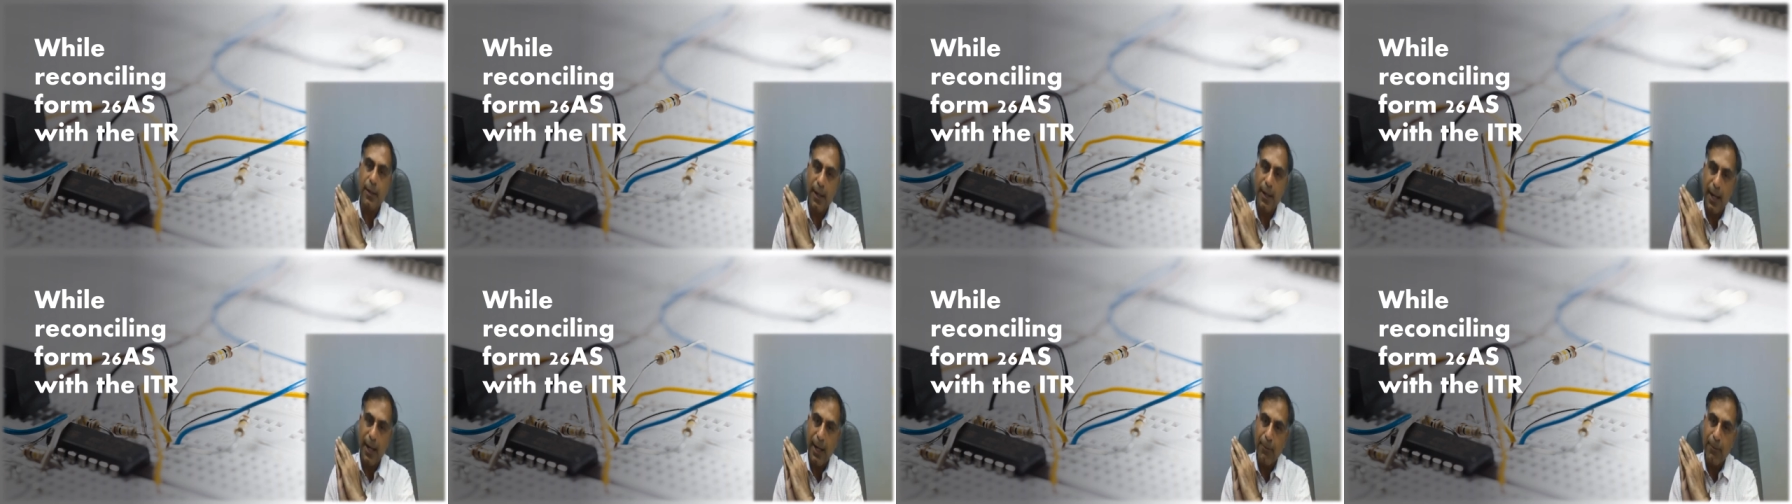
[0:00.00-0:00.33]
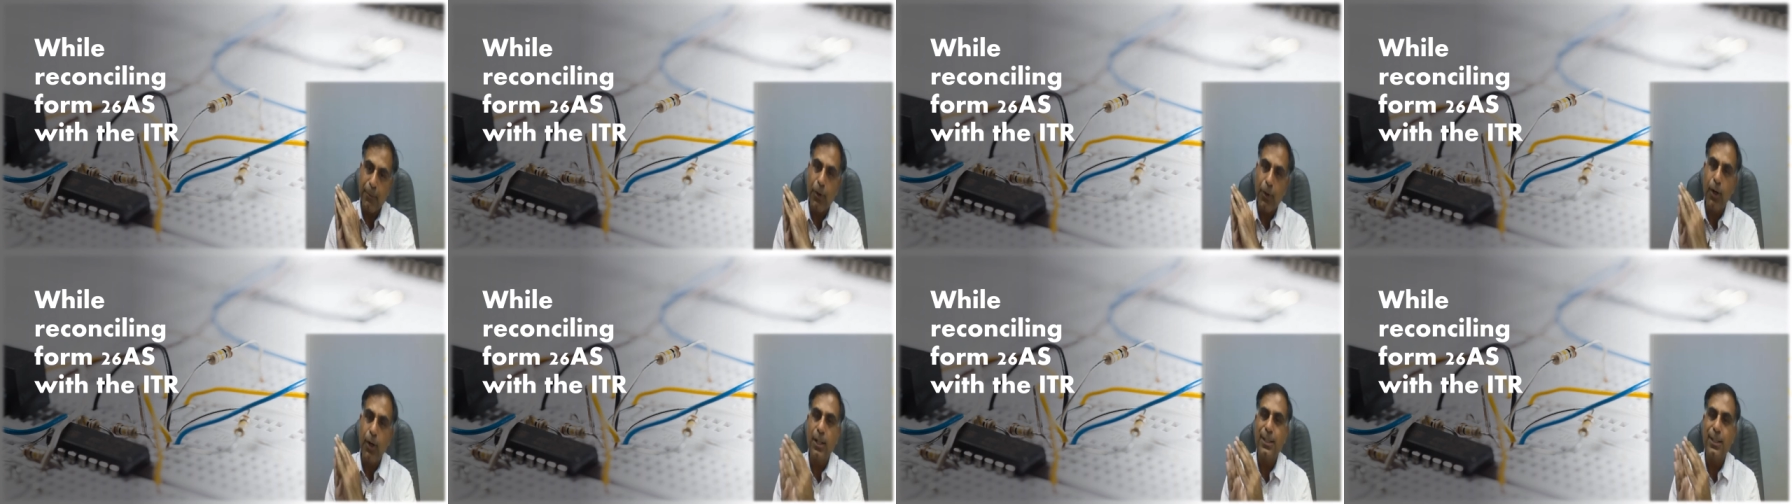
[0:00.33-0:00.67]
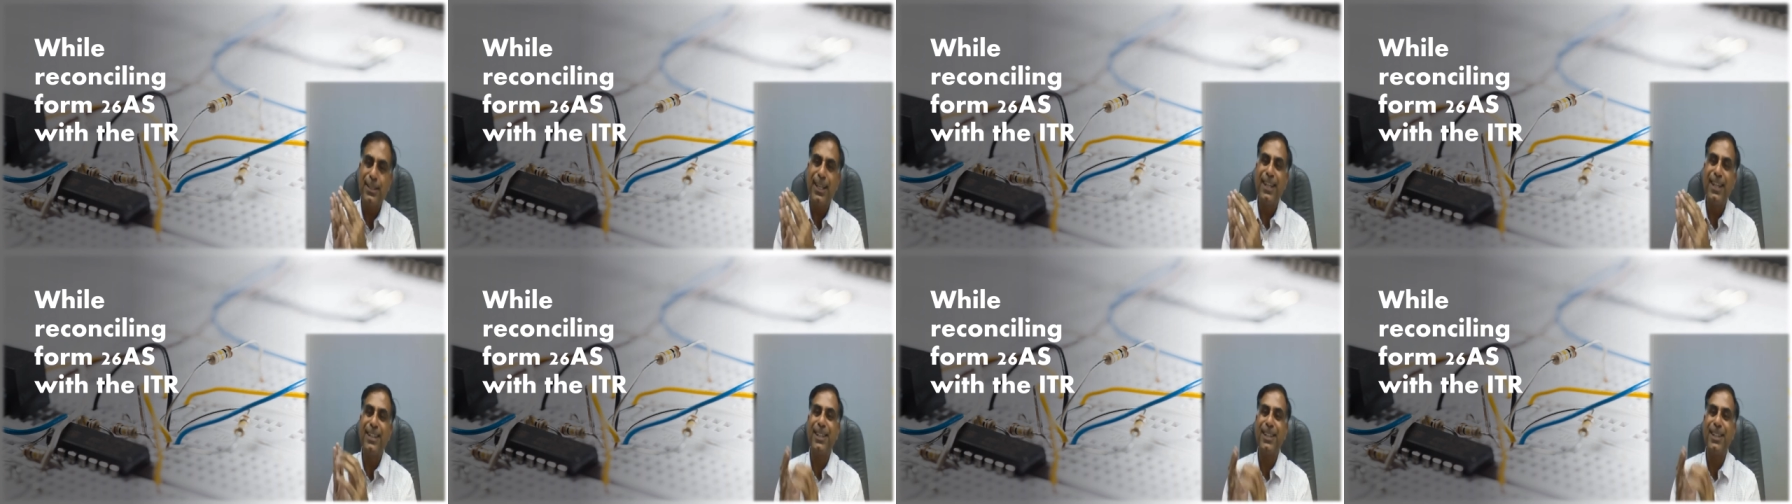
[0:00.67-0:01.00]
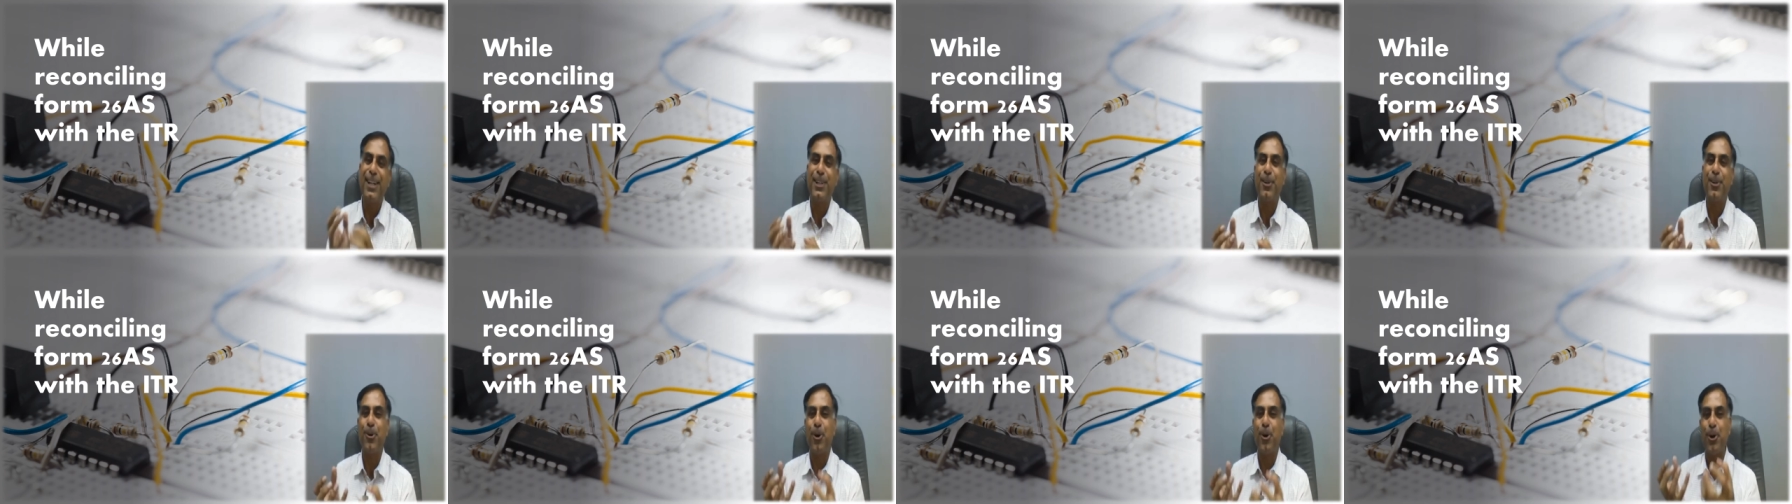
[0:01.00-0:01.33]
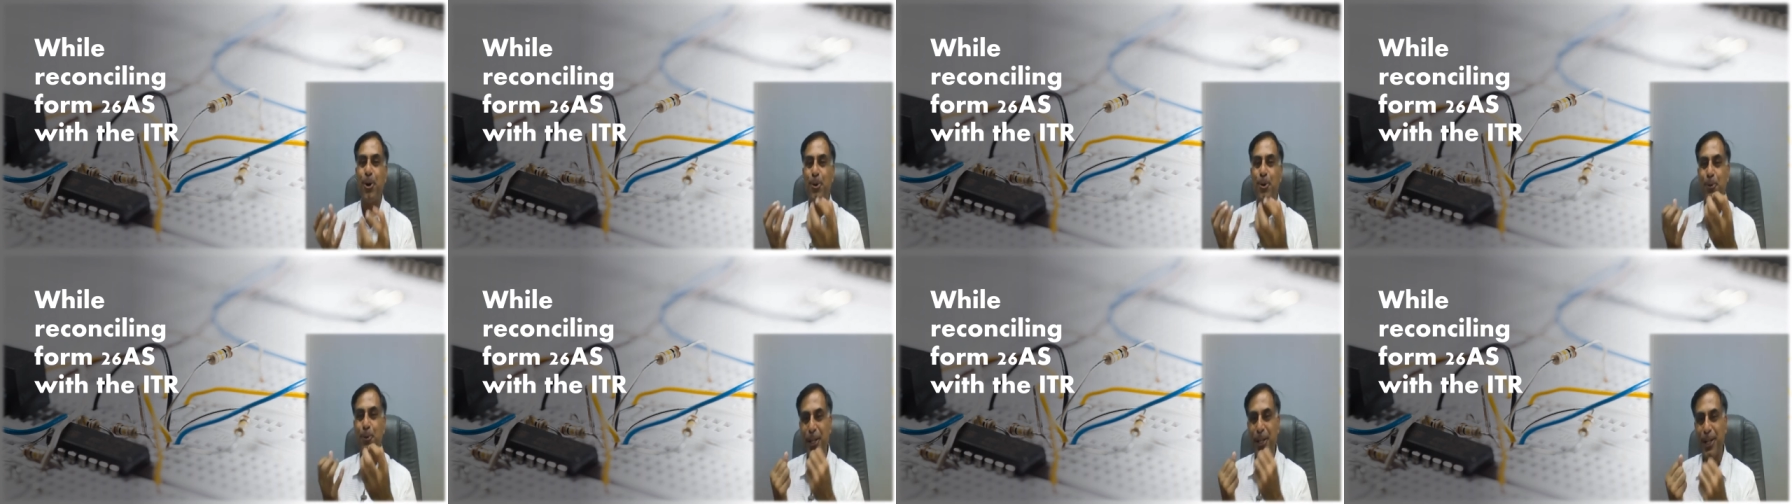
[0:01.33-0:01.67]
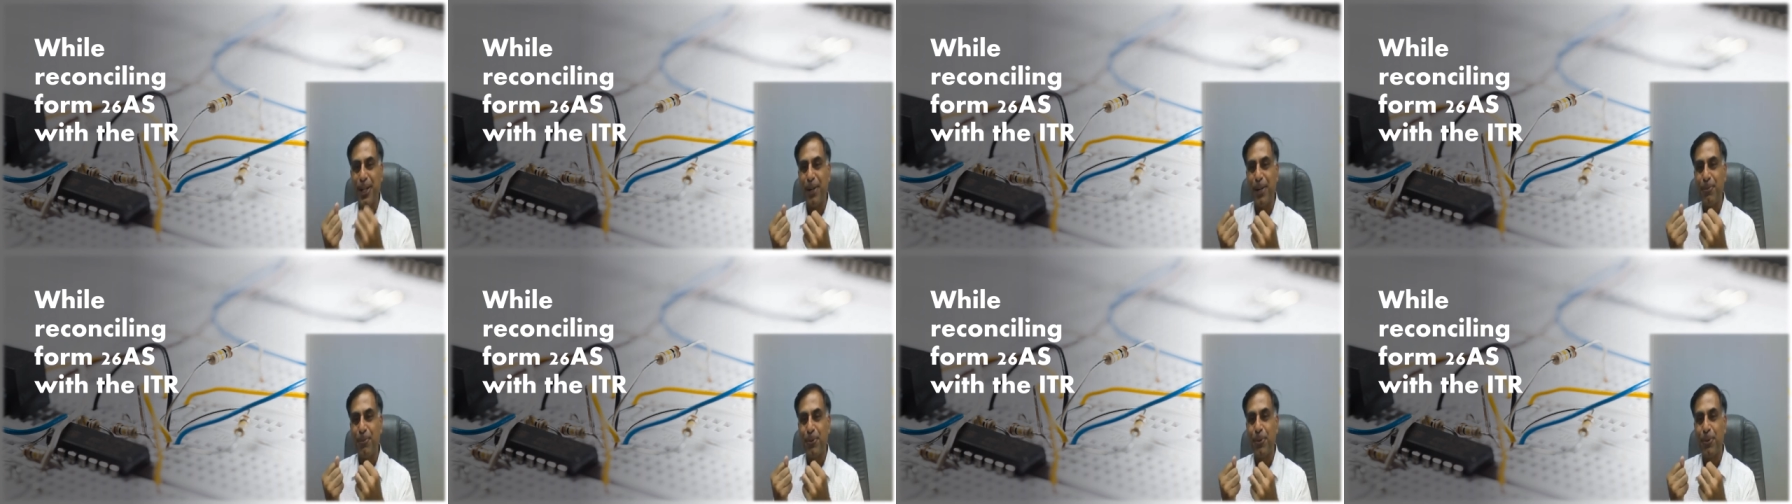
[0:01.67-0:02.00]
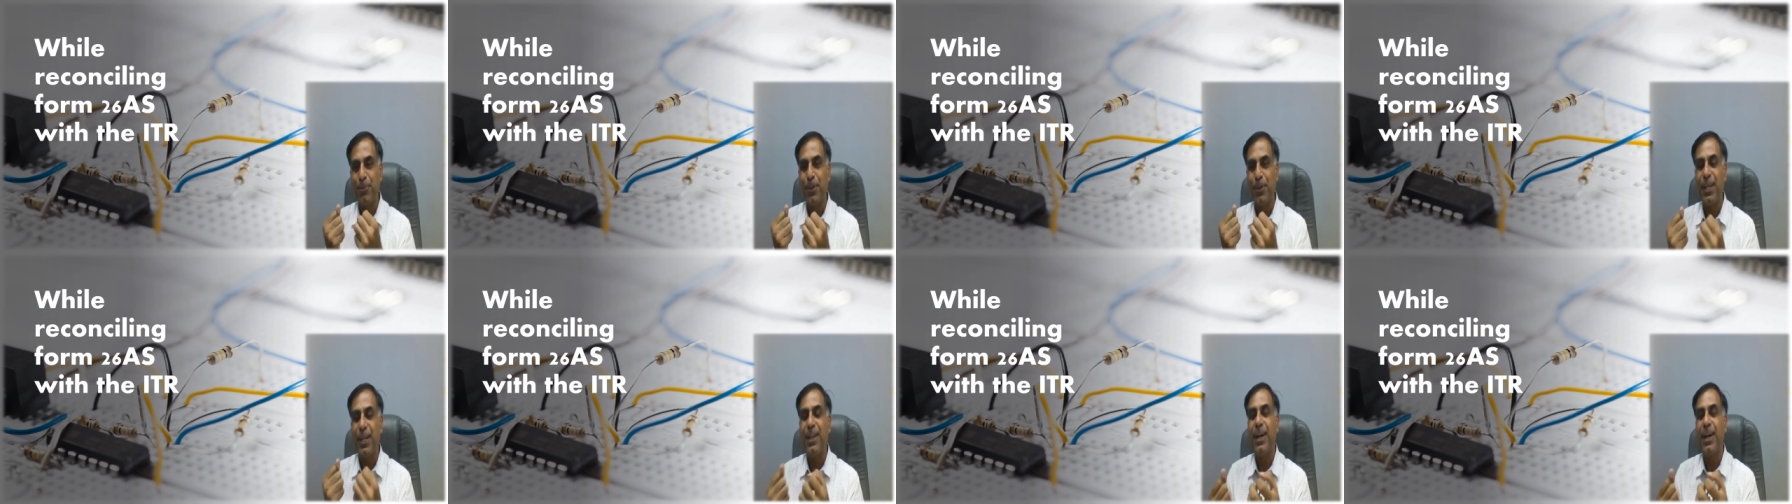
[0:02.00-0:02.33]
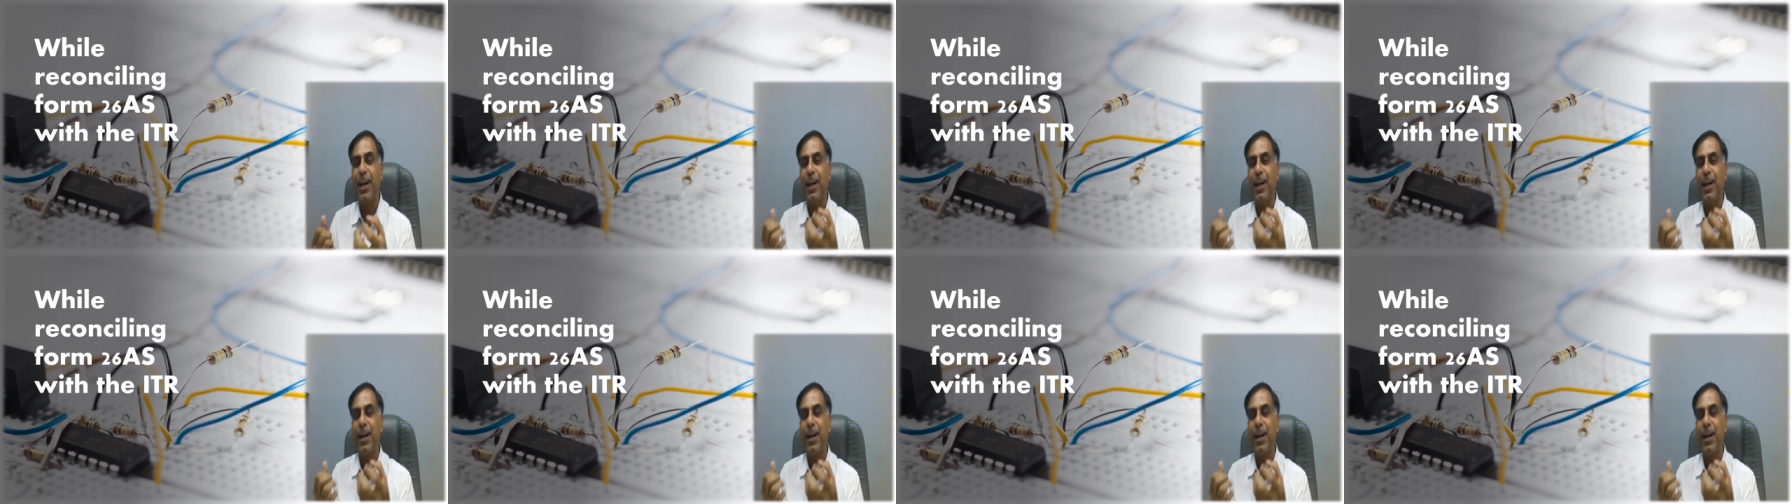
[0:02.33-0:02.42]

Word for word: I'm not saying that all will come to me.